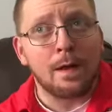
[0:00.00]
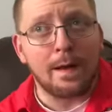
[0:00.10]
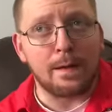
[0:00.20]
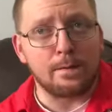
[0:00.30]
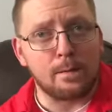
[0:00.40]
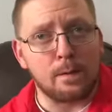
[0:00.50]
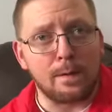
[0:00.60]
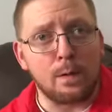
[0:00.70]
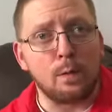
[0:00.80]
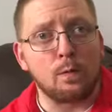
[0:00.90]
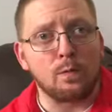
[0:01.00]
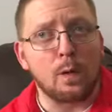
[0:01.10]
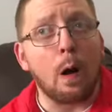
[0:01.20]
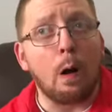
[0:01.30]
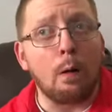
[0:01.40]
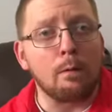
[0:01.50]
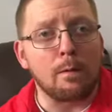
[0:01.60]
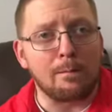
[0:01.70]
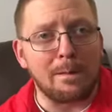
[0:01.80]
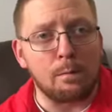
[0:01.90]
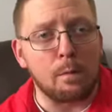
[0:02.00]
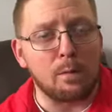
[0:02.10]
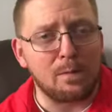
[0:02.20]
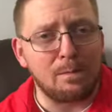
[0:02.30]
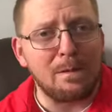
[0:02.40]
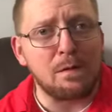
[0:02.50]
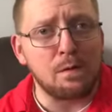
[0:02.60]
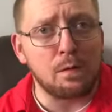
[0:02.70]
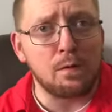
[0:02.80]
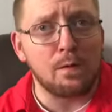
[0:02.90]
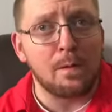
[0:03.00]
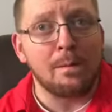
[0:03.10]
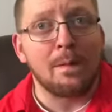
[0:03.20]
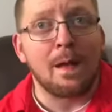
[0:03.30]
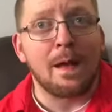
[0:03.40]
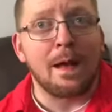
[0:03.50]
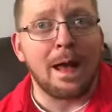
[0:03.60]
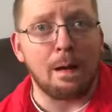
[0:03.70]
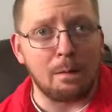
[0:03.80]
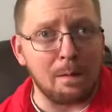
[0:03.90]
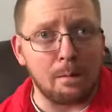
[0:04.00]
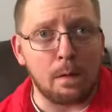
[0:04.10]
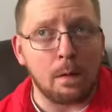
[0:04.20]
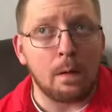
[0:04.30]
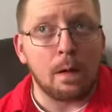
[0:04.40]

and to use all of Hero's features. However,